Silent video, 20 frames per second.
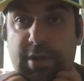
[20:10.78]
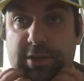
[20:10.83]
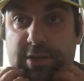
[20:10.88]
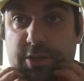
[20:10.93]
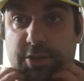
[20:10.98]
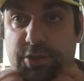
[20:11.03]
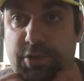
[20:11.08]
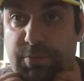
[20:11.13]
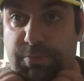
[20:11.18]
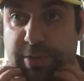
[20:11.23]

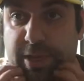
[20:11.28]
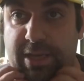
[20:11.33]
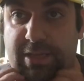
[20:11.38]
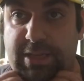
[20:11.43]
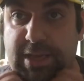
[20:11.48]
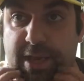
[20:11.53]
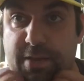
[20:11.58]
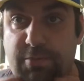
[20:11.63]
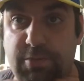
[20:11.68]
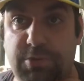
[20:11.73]
additional
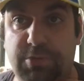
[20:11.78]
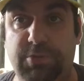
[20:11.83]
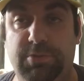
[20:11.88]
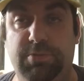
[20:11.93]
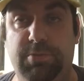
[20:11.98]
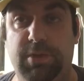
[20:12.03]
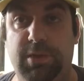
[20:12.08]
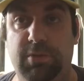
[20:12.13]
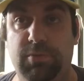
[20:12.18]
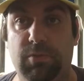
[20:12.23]
playset, which is
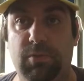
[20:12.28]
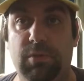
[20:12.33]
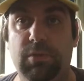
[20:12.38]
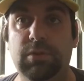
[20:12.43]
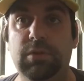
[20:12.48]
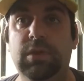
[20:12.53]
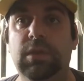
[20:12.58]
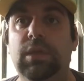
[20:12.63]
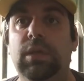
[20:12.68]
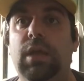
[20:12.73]
pretty
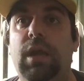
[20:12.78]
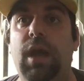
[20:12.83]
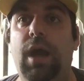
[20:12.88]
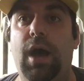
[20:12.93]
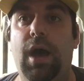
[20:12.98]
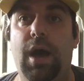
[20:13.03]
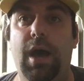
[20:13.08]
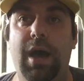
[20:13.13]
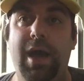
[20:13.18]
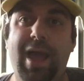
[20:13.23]
cool.
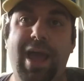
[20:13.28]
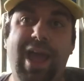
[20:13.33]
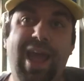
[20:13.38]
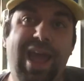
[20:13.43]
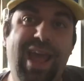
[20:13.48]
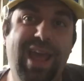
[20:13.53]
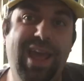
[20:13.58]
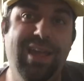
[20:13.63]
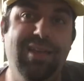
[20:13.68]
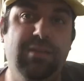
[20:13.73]

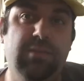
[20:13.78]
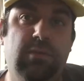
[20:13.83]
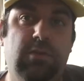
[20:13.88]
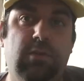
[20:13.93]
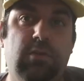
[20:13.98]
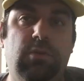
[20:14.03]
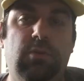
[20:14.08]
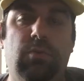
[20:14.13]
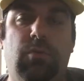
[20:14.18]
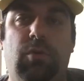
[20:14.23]
And
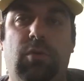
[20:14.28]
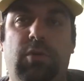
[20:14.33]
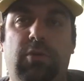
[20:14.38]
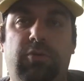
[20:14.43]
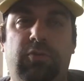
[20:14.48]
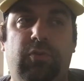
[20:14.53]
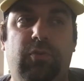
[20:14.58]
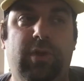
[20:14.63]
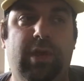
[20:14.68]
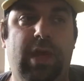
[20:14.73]
you
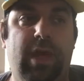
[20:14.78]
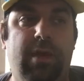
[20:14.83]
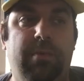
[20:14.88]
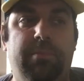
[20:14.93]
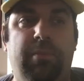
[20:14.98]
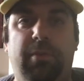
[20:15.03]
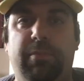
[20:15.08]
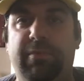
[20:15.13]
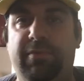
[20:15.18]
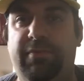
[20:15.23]
also
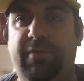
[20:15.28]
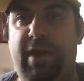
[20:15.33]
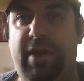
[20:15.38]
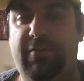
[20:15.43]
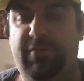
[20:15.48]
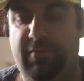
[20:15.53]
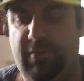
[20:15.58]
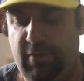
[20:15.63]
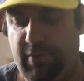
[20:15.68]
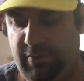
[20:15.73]
get Boba
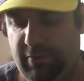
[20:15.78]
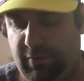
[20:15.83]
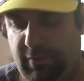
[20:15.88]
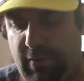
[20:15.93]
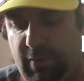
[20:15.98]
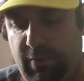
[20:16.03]
Fett first,